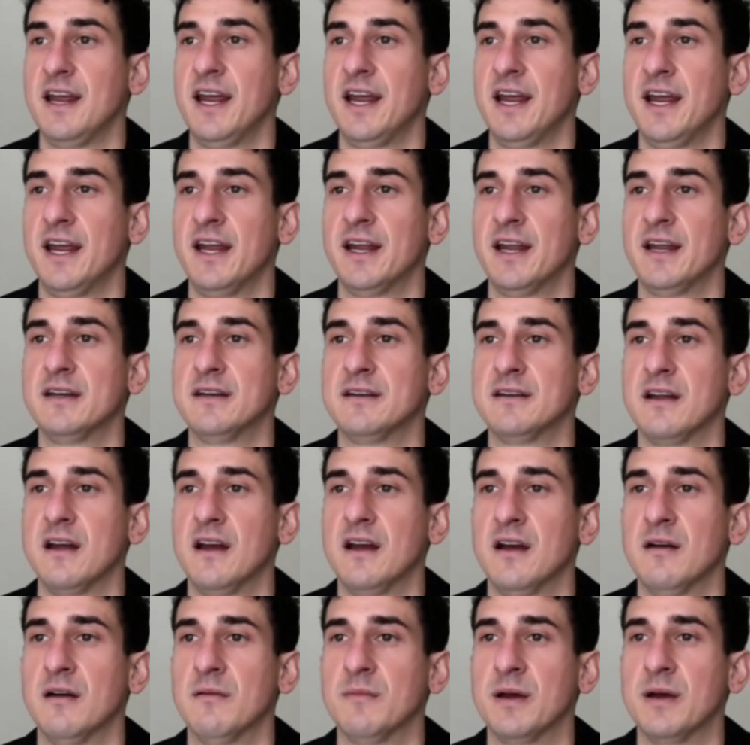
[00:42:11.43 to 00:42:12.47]
And
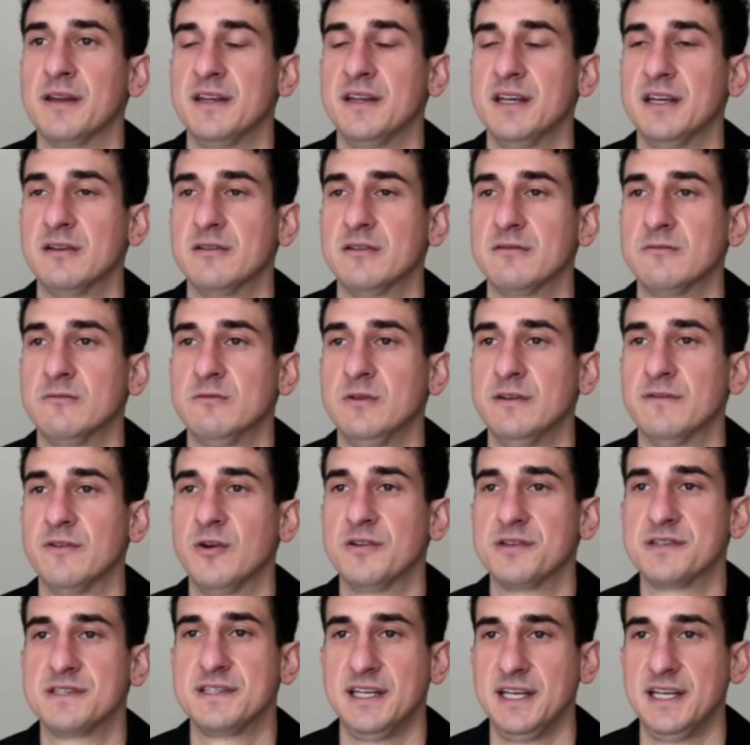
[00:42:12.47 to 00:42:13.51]
um, I think we've
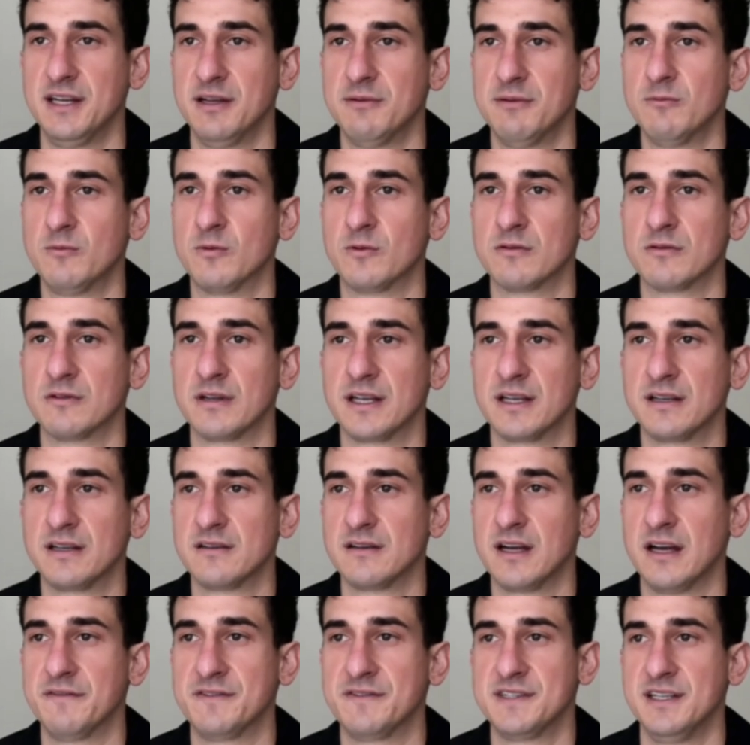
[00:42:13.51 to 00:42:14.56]
all seen them. We're like,
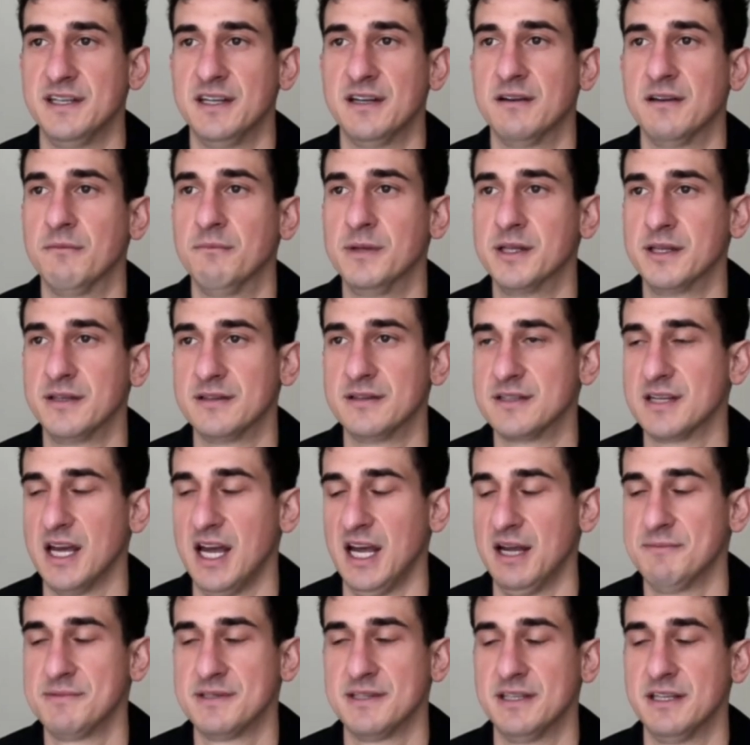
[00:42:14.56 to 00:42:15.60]
I've seen it a million
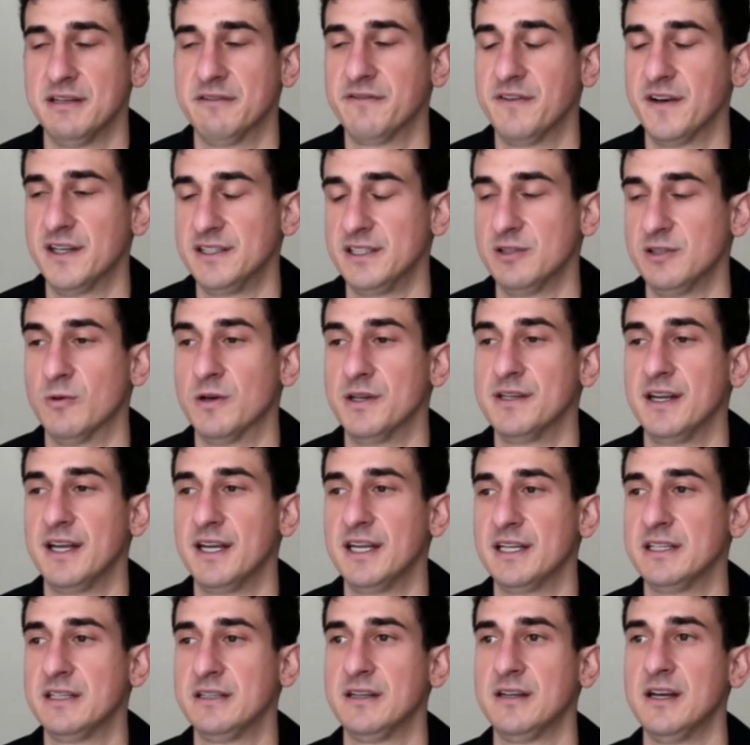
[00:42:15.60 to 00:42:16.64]
times. And then finally one
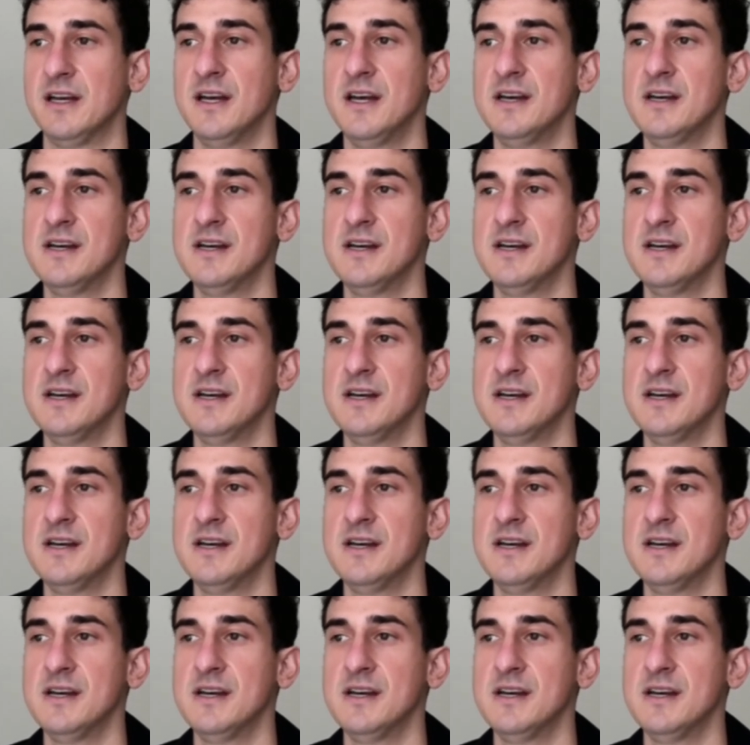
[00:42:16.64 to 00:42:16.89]
day